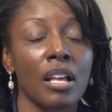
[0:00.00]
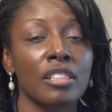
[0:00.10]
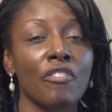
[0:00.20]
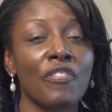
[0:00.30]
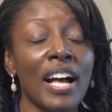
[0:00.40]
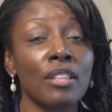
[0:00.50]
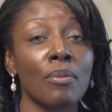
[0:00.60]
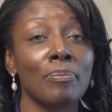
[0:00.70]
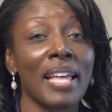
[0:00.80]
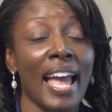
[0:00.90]
The
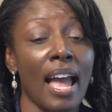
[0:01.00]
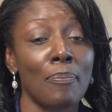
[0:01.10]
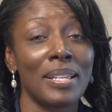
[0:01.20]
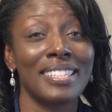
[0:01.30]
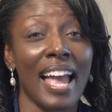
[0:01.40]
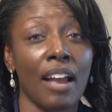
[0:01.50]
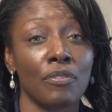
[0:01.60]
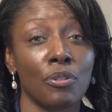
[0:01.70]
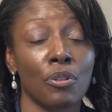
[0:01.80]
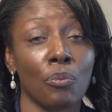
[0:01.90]
follow-up that happens
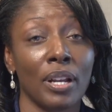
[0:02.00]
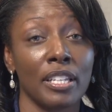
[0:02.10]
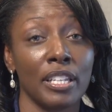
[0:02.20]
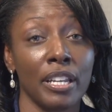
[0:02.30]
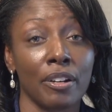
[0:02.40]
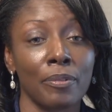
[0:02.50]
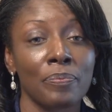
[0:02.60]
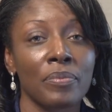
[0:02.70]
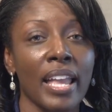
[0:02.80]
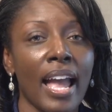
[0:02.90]
after the 1 year
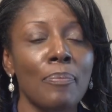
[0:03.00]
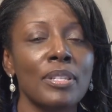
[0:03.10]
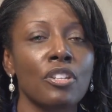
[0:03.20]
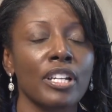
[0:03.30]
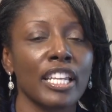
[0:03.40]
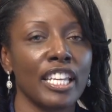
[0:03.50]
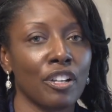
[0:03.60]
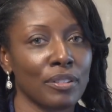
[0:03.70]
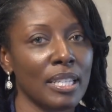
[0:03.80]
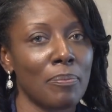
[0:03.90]
happens on a
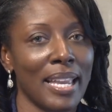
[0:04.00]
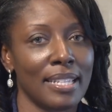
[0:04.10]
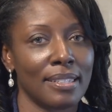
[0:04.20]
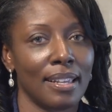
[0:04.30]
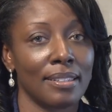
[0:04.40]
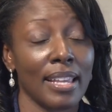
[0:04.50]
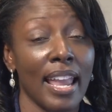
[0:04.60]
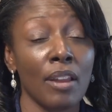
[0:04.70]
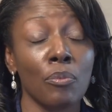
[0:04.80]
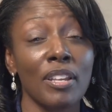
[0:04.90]
yearly basis,
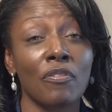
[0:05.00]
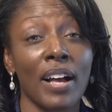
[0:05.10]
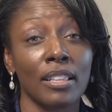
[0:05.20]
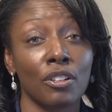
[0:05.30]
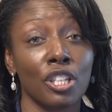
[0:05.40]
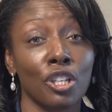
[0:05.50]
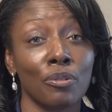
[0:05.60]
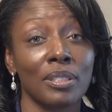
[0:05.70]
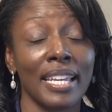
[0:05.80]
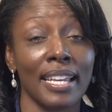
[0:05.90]
and we follow
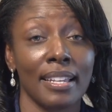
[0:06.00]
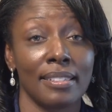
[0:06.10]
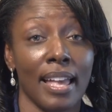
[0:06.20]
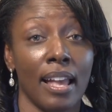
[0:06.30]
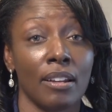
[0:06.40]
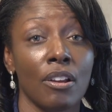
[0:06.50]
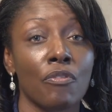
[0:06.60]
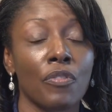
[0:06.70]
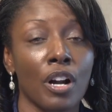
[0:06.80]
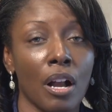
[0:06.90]
you, like I said,
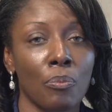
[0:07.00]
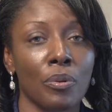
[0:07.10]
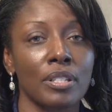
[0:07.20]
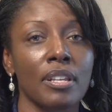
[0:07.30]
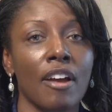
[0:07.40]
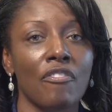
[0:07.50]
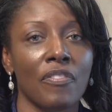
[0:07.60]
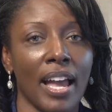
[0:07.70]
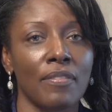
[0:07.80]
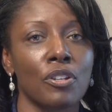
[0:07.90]
for upwards of
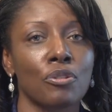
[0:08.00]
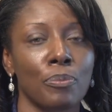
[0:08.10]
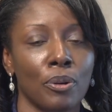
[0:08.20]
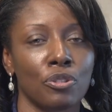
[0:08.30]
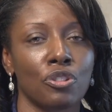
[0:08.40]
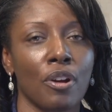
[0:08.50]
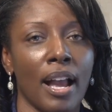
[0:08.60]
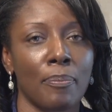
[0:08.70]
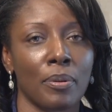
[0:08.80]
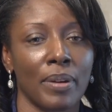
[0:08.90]
5 years post your
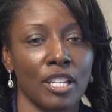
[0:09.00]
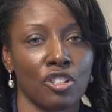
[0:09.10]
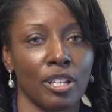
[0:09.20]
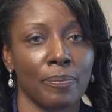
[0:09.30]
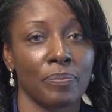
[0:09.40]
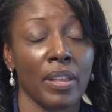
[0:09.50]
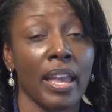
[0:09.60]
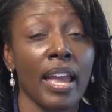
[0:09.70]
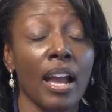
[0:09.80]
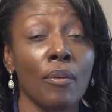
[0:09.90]
operation.
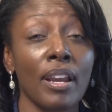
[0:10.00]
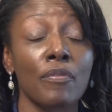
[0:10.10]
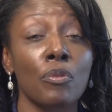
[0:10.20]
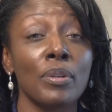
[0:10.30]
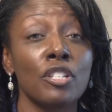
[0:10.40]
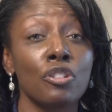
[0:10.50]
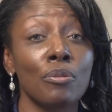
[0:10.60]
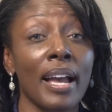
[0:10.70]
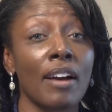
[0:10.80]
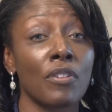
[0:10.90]
However, we do
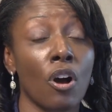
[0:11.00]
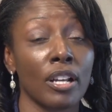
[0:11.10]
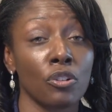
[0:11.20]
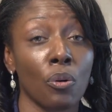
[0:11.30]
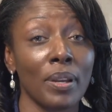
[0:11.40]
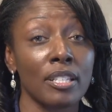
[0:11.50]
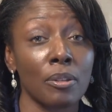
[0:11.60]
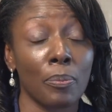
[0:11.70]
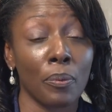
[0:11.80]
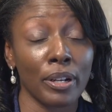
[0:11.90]
have ongoing
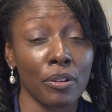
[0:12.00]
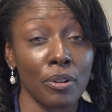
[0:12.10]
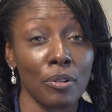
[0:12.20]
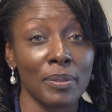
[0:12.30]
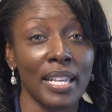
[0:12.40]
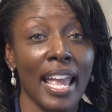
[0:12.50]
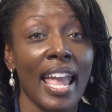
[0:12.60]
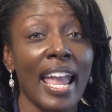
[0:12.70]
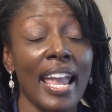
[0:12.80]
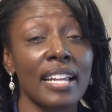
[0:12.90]
support groups
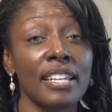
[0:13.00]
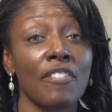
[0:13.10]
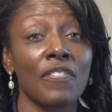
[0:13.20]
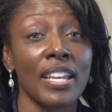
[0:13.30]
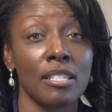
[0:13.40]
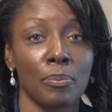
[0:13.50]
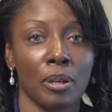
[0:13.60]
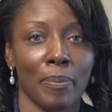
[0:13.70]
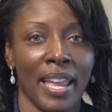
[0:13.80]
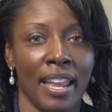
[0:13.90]
and a
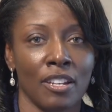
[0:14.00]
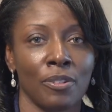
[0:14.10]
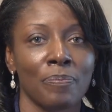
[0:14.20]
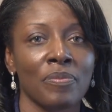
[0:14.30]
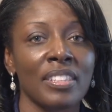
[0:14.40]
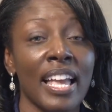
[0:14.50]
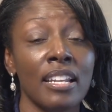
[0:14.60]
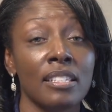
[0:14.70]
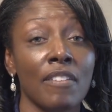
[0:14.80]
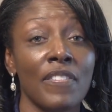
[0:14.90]
Facebook page that
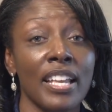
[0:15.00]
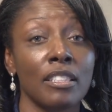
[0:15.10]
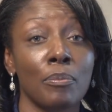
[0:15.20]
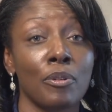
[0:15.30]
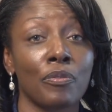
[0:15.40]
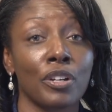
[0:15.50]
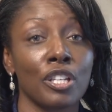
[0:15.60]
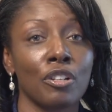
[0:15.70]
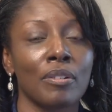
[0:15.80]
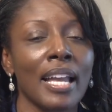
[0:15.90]
is available for
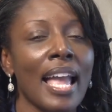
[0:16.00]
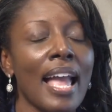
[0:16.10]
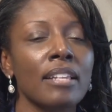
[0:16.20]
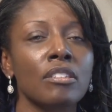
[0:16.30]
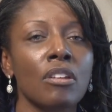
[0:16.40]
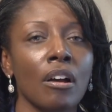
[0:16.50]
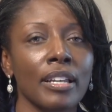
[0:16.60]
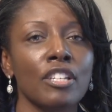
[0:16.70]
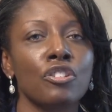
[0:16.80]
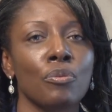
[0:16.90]
you as long
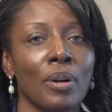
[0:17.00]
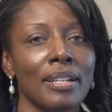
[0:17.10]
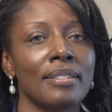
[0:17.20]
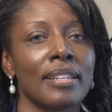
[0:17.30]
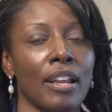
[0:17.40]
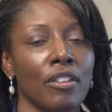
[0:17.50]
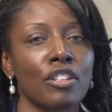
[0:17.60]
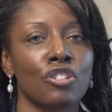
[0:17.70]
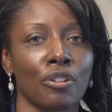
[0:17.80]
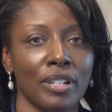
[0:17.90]
as you want to stay on the
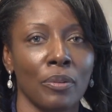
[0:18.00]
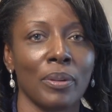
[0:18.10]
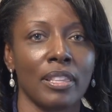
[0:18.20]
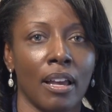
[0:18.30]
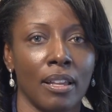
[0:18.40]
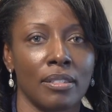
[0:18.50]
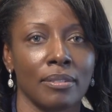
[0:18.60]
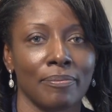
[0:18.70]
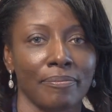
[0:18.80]
journey with us.